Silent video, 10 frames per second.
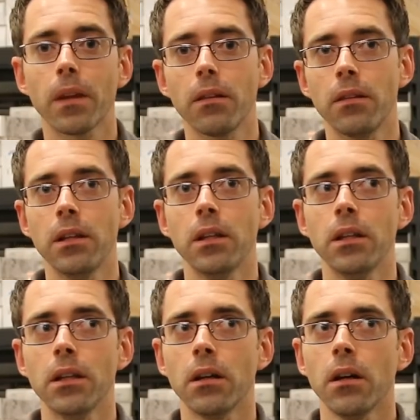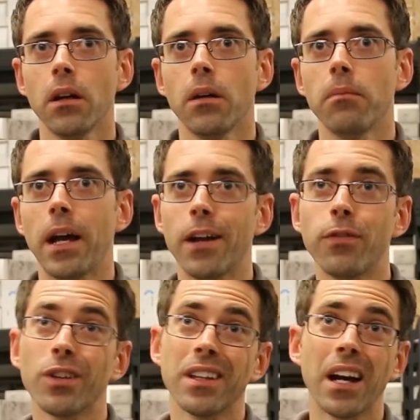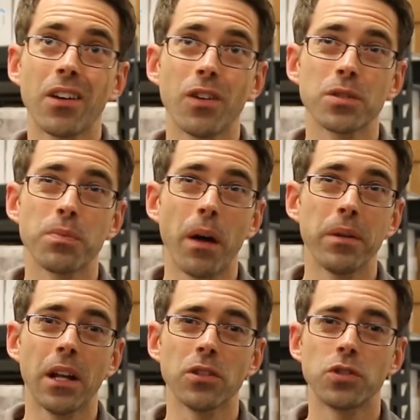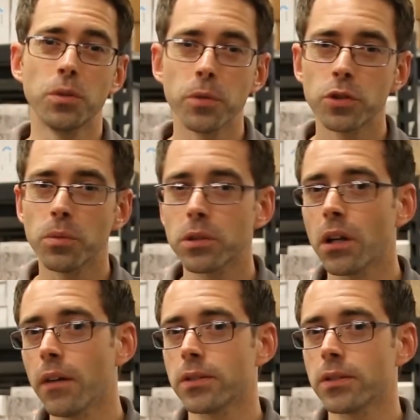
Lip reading: the manifold in that car is probably not super tough.